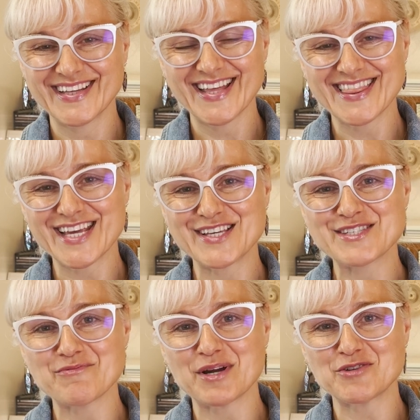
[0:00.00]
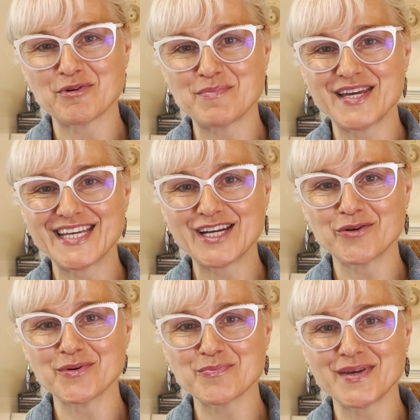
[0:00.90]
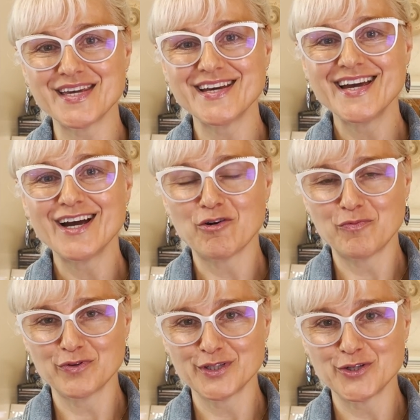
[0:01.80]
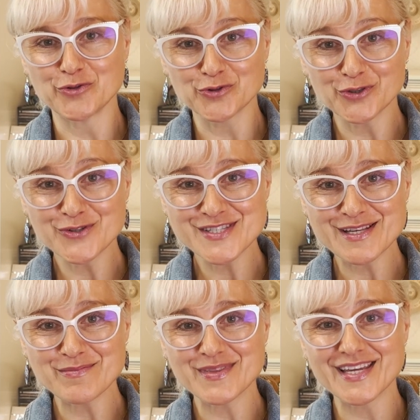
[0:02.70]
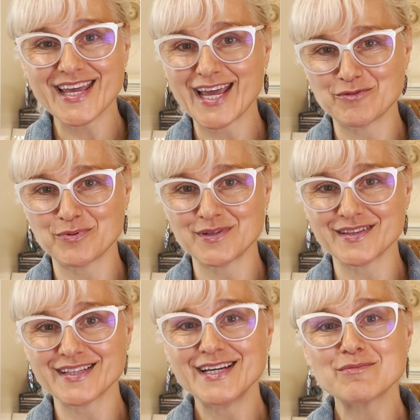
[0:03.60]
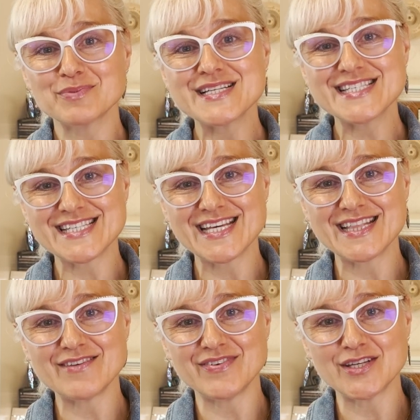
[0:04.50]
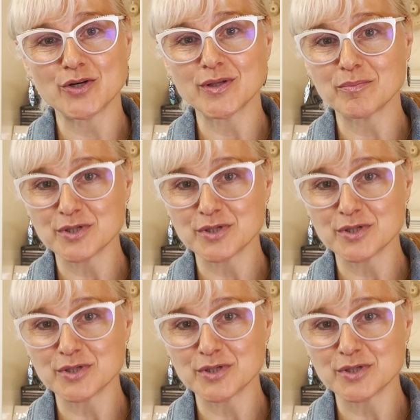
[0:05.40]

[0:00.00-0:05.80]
Thank you so much for being here with me. Hopefully you learned something, and please see the video number